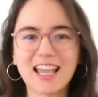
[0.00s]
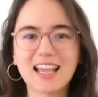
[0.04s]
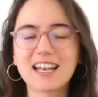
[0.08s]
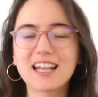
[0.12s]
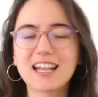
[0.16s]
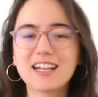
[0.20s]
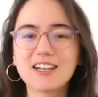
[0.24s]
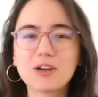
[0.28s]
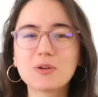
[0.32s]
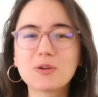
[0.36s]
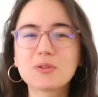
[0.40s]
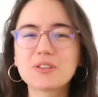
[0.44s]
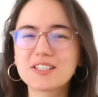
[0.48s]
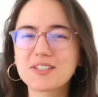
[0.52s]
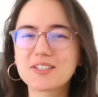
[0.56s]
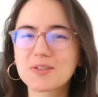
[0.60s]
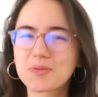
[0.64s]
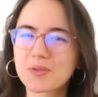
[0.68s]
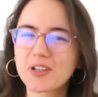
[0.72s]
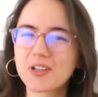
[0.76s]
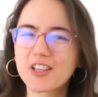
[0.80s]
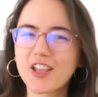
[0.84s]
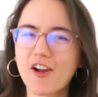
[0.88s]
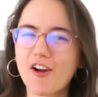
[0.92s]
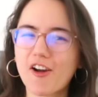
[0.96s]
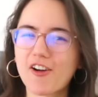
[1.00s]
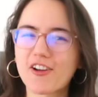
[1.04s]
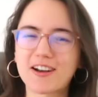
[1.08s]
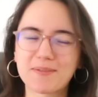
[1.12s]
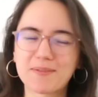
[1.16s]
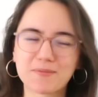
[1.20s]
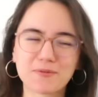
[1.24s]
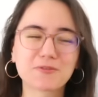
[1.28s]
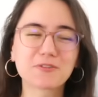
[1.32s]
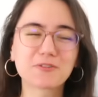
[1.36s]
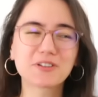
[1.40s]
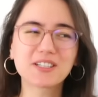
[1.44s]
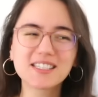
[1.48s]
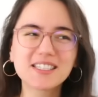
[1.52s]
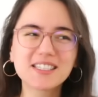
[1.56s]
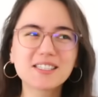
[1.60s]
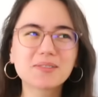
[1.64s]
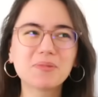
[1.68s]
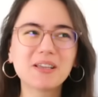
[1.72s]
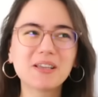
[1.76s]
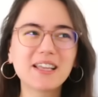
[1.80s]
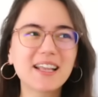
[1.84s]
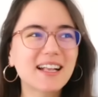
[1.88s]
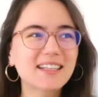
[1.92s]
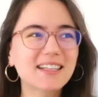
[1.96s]
And I know this is really hard. I'm really
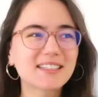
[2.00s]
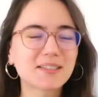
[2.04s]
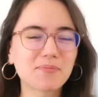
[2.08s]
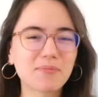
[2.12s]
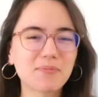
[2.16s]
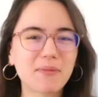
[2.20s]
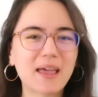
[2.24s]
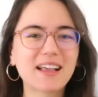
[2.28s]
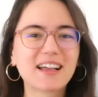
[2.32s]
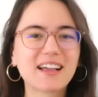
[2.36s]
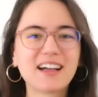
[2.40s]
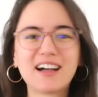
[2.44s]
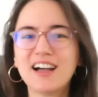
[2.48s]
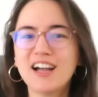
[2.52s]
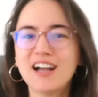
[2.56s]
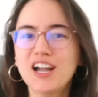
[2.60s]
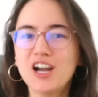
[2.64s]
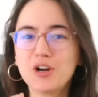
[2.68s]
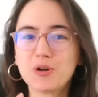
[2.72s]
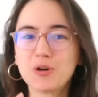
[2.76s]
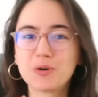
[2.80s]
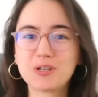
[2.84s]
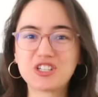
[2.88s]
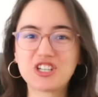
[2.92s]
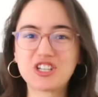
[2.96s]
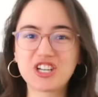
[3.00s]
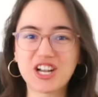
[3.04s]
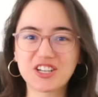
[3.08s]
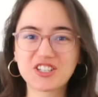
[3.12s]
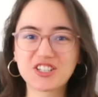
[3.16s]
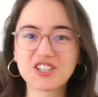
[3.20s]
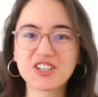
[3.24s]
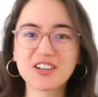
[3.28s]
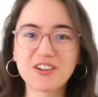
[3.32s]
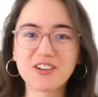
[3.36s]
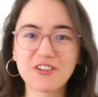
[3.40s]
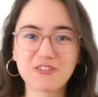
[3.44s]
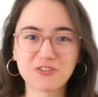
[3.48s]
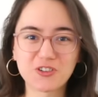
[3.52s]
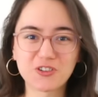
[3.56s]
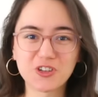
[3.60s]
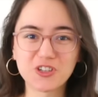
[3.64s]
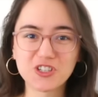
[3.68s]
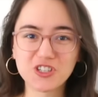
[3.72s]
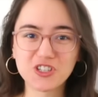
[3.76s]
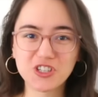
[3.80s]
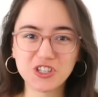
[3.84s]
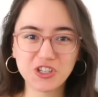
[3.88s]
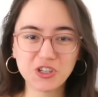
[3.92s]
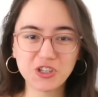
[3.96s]
speaking as a mega rejection
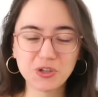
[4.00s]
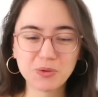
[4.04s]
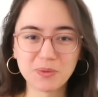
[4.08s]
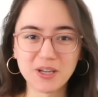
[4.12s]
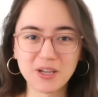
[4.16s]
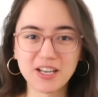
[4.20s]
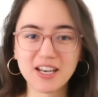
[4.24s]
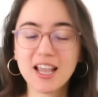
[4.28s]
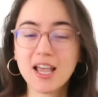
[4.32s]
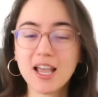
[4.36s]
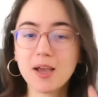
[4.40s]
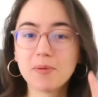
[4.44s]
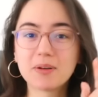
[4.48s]
averse human.